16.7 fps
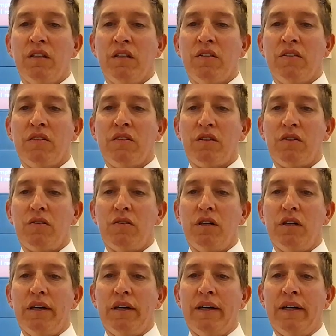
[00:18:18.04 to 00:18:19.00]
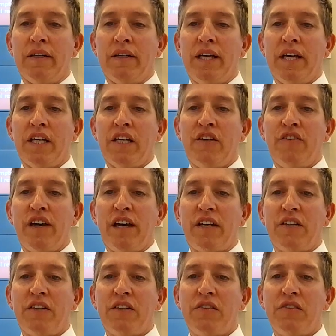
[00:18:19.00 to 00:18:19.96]
so negative
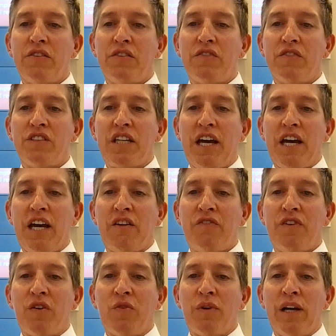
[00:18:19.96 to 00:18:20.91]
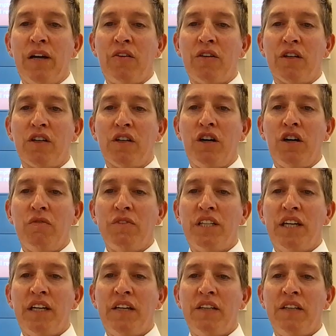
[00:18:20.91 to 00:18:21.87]
attitudes of staff around
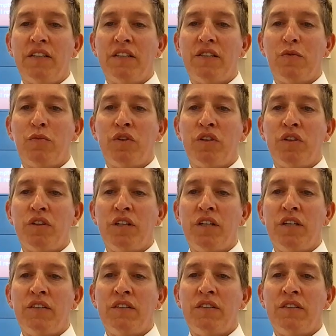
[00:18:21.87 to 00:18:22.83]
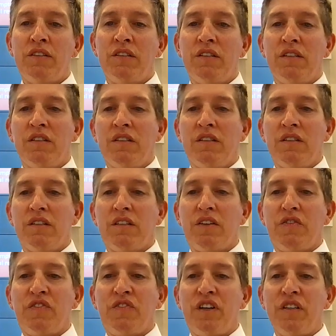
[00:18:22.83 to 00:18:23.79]
accommodating disabilities.
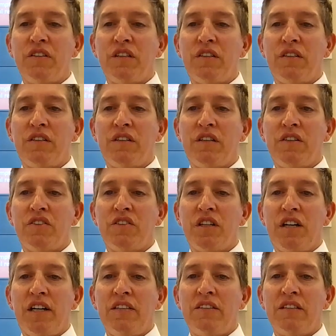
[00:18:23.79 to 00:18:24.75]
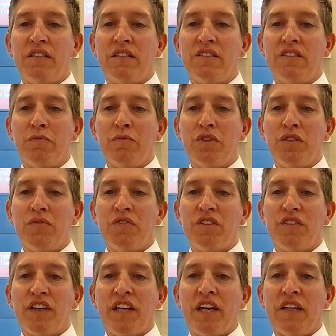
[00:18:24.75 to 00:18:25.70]
They felt that their signs and symptoms
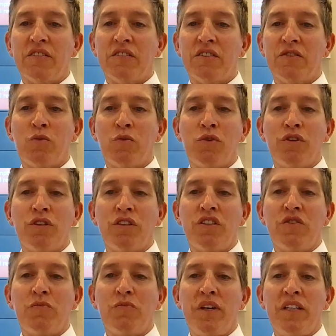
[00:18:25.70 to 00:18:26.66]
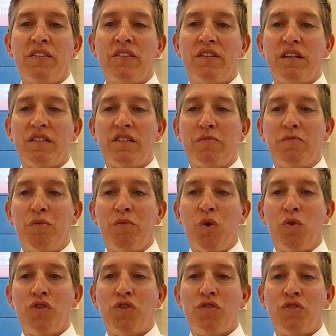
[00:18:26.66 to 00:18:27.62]
of cancer were dismissed as
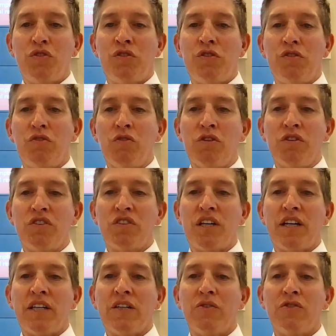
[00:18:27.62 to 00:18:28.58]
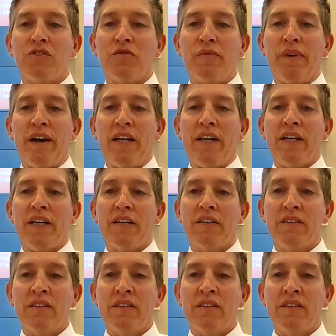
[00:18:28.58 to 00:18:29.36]
emotional or psychosomatic,